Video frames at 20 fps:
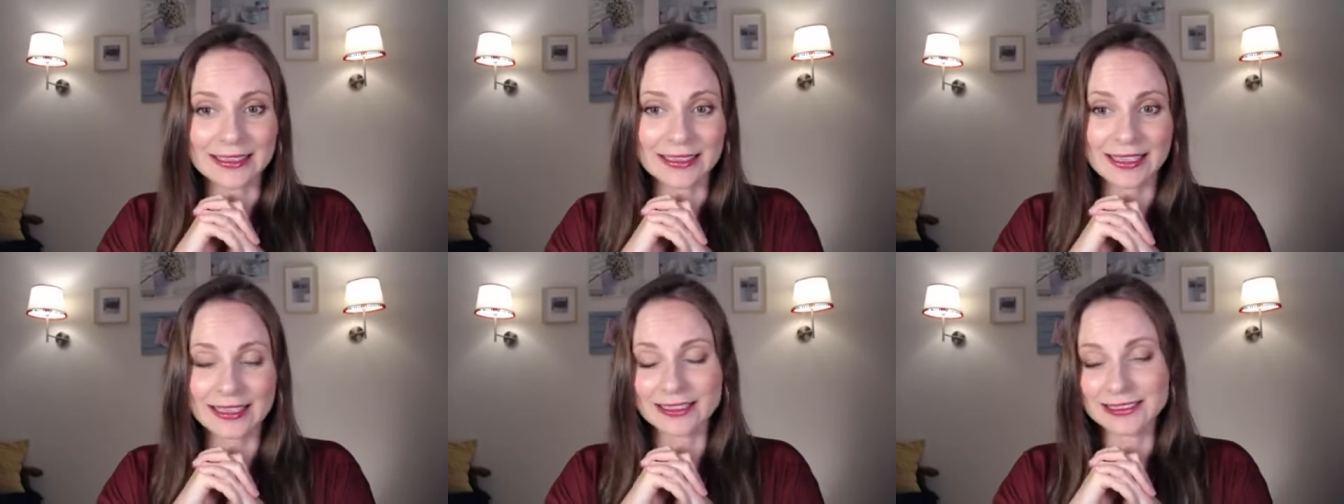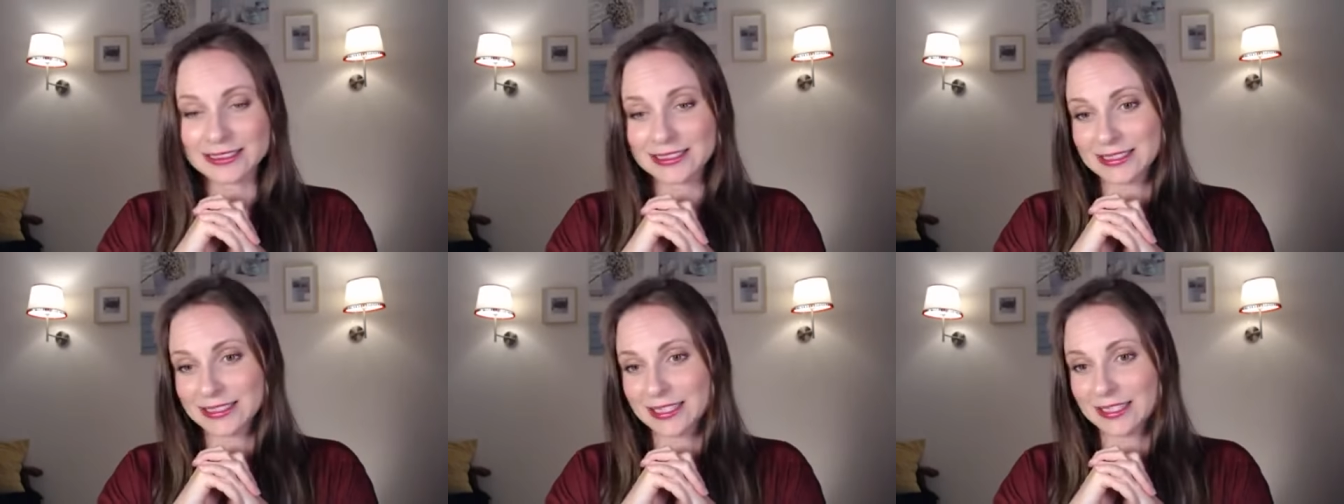There
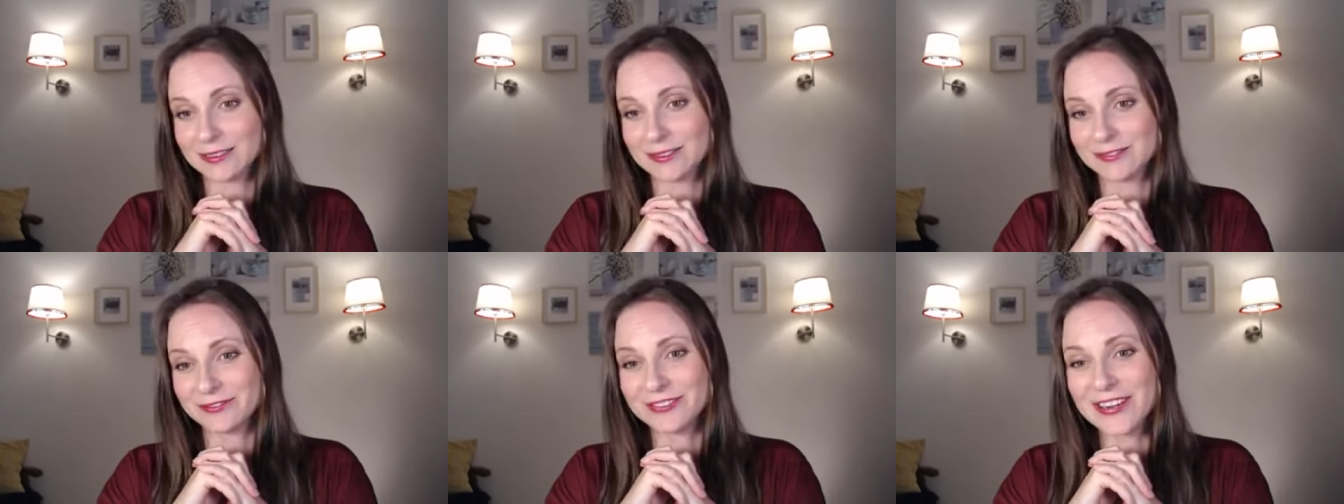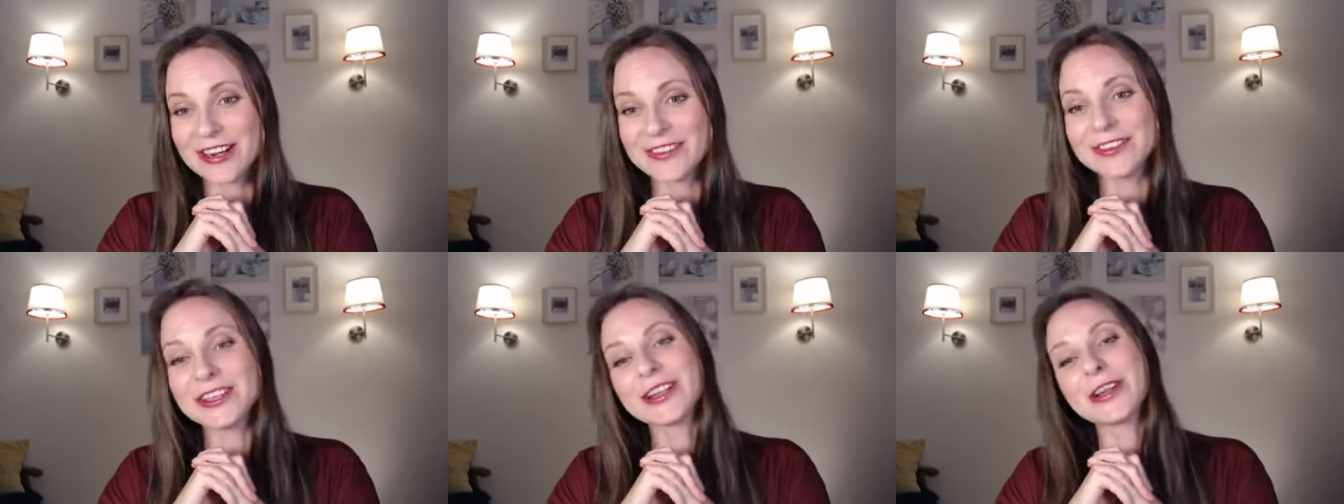is a
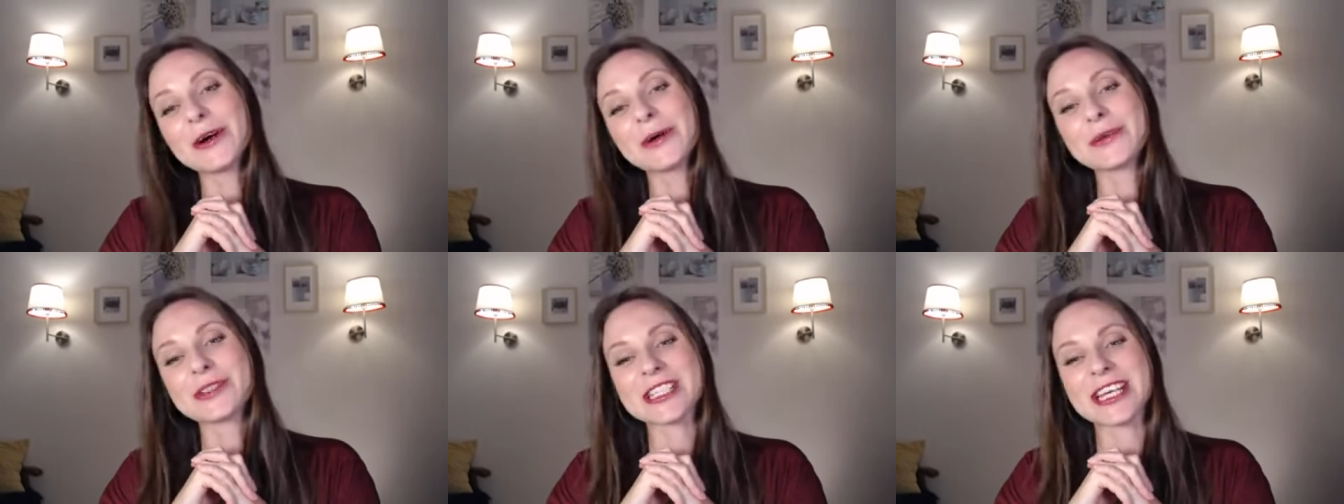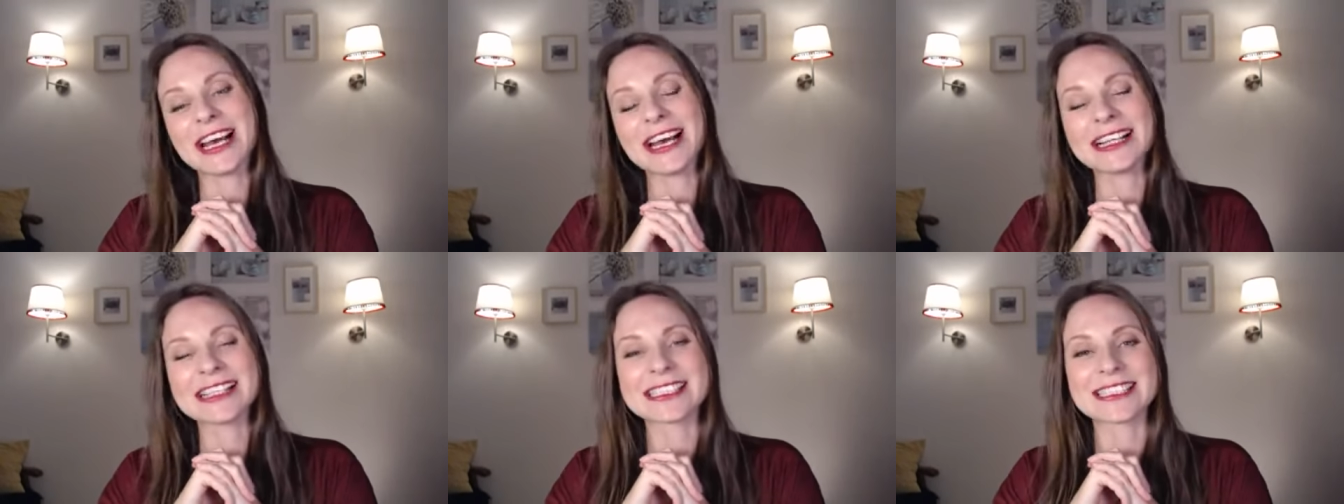very low
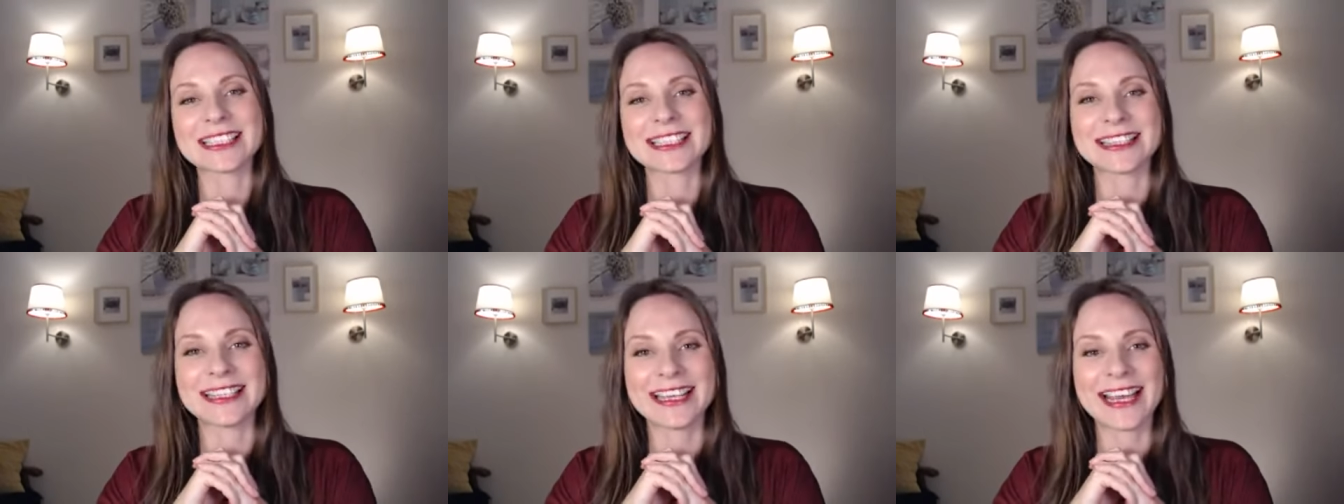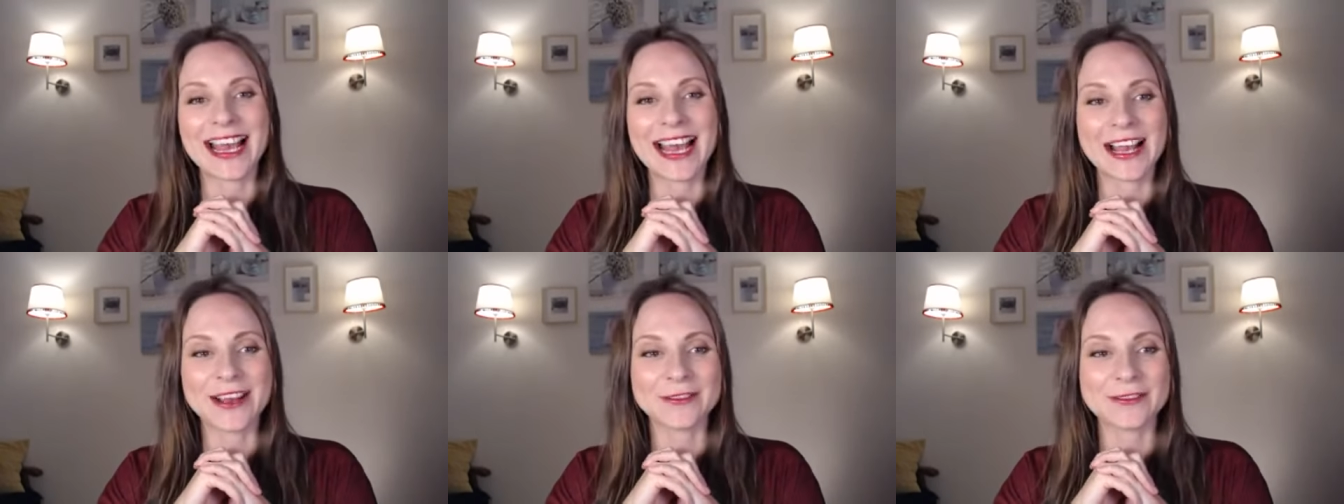chance that they
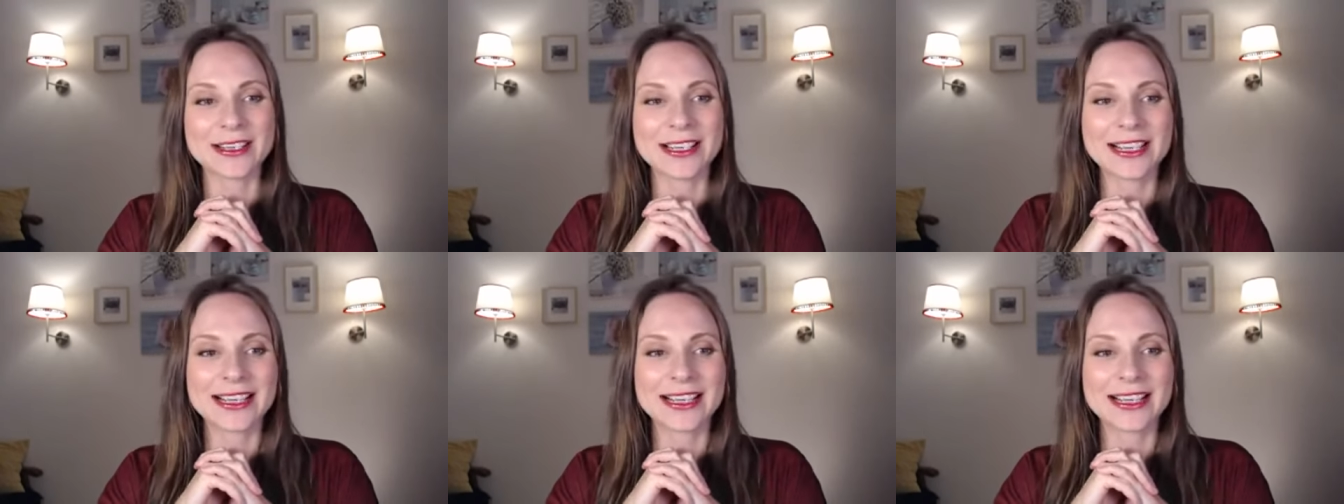have